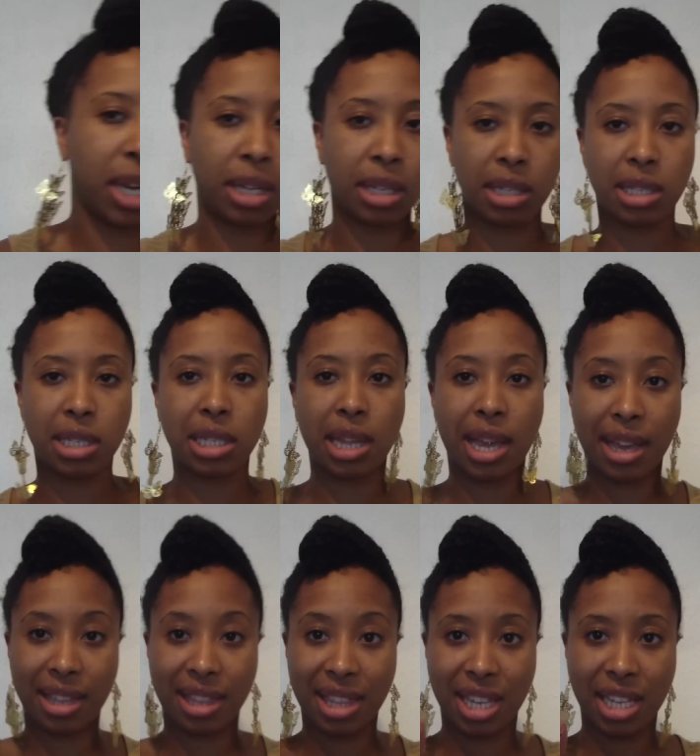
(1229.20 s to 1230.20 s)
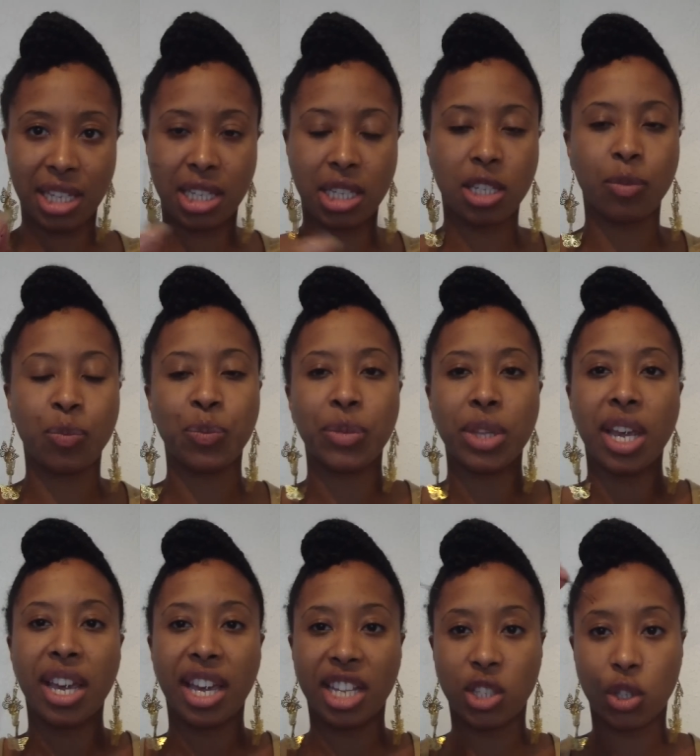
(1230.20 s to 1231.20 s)
pins like
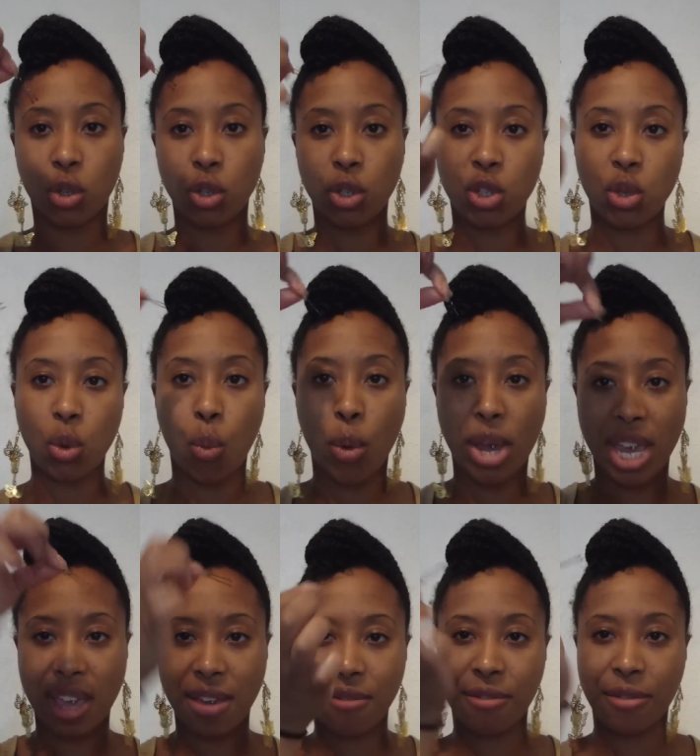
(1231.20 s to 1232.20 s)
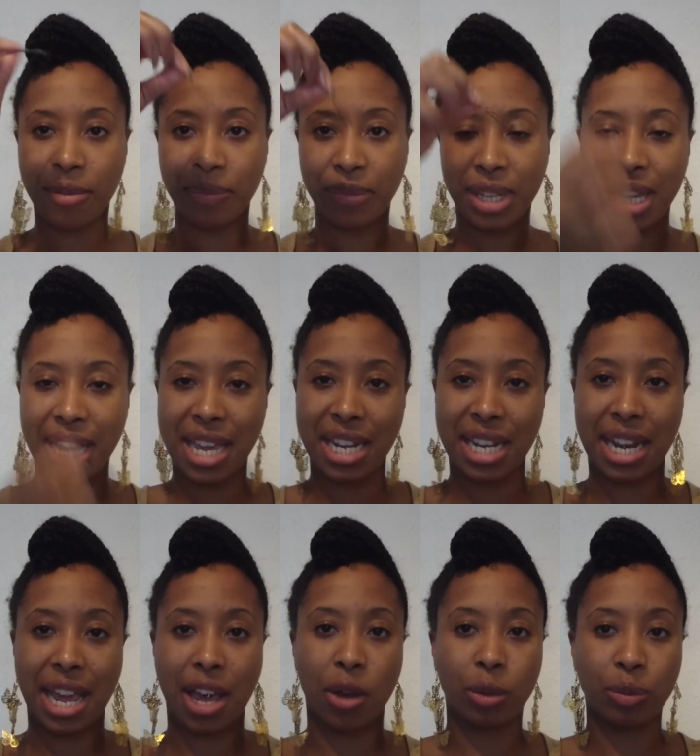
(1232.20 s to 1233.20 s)
this, it's good to weave in
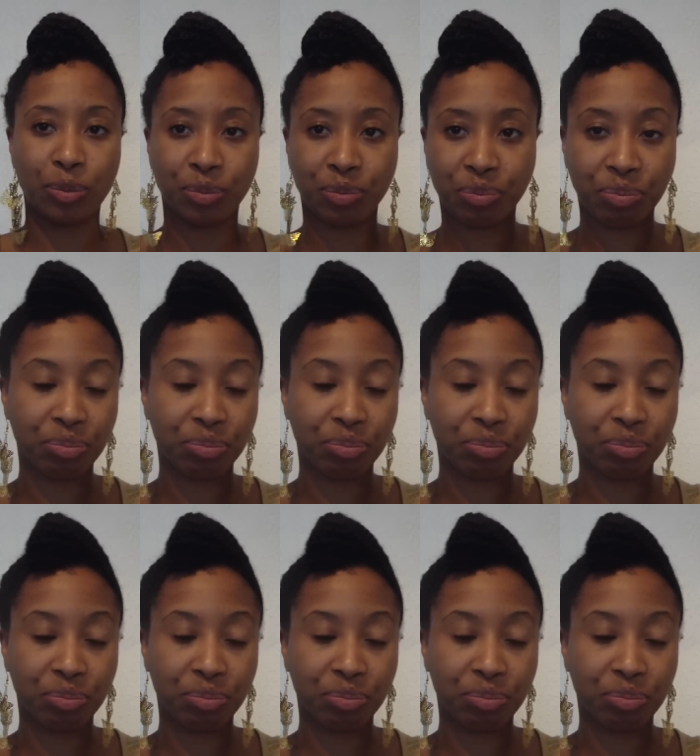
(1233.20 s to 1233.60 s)
and out